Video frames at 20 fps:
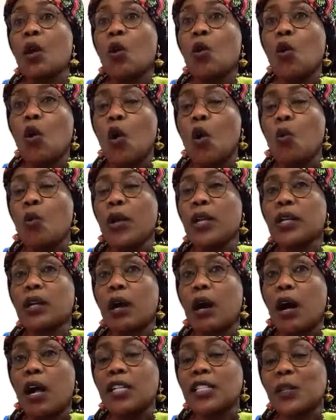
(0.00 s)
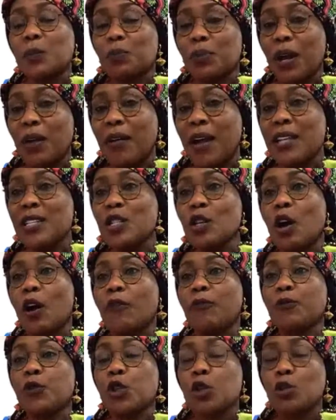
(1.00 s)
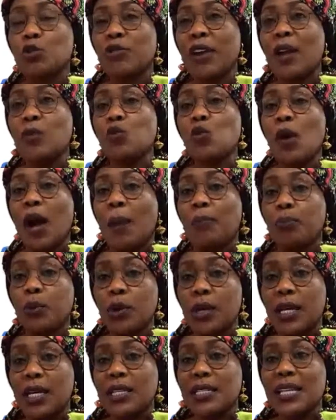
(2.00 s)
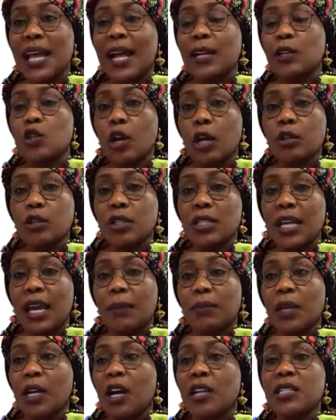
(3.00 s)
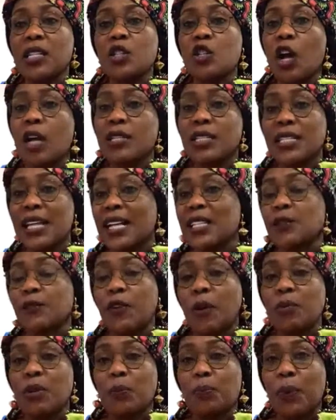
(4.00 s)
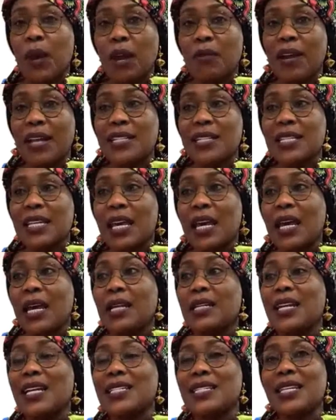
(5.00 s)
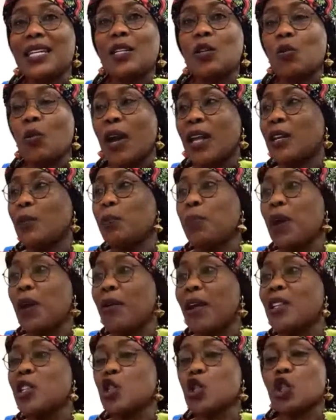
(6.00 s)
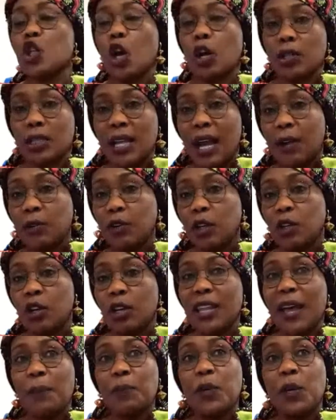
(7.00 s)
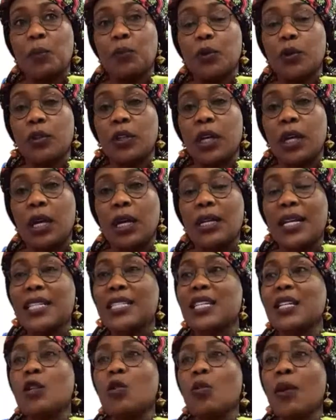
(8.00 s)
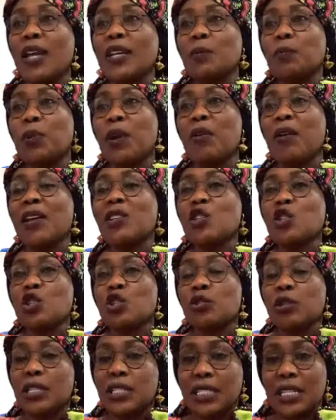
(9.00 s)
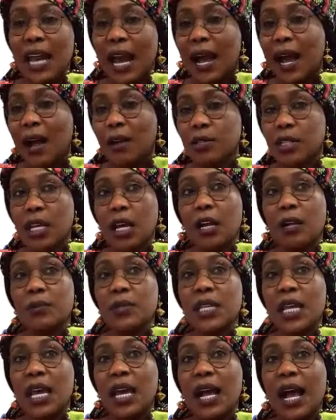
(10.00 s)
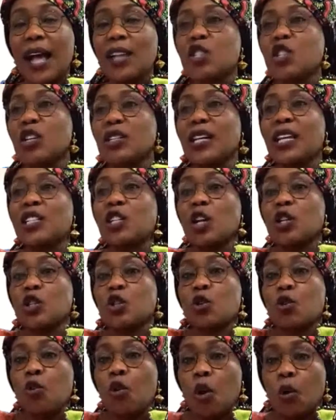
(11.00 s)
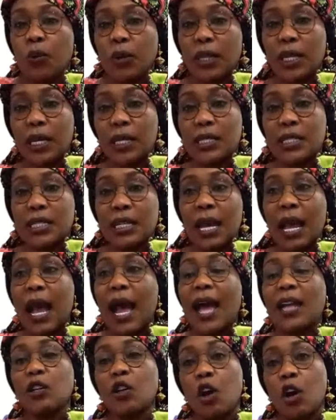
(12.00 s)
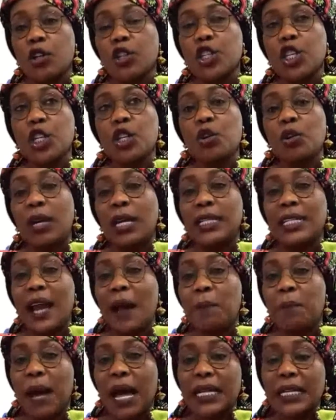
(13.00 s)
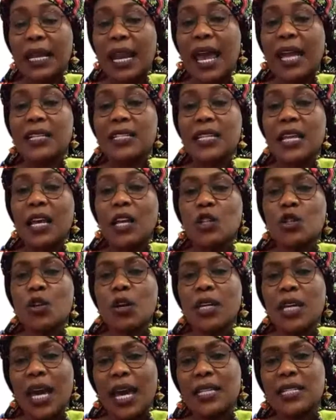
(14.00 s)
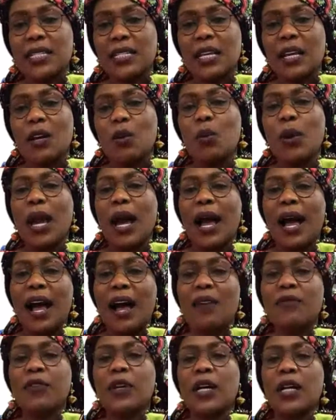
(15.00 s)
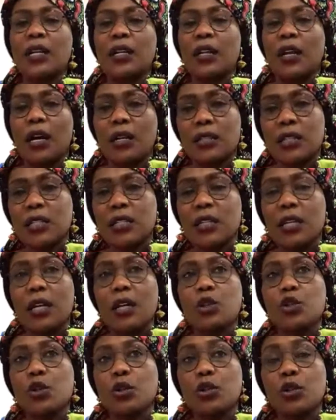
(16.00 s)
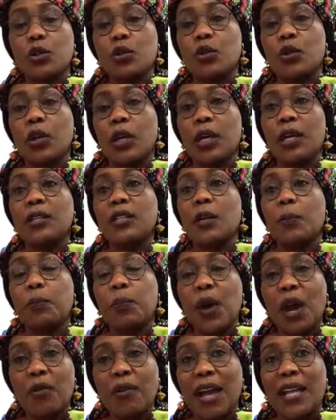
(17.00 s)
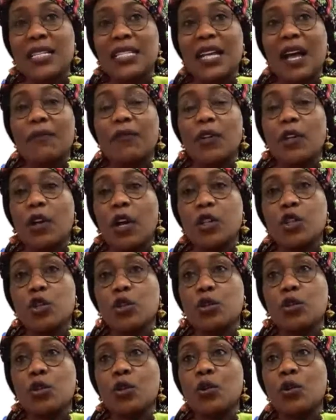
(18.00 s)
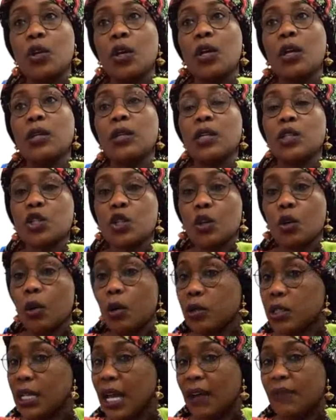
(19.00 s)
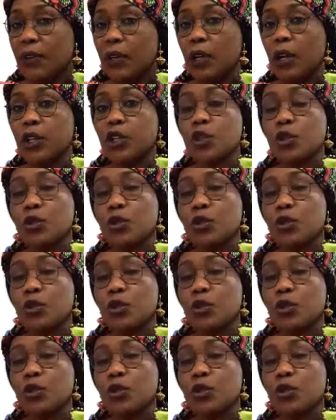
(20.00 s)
who will call the parents of children who are bullies and talk to them, because it all starts from the parents. They see the way the parents talk down on other people. They see the way the parents treat their house helps. And so they just grow with it and continue in that bad light. So yes, we have a lot to do. The parents have a lot to do. The schools have a lot to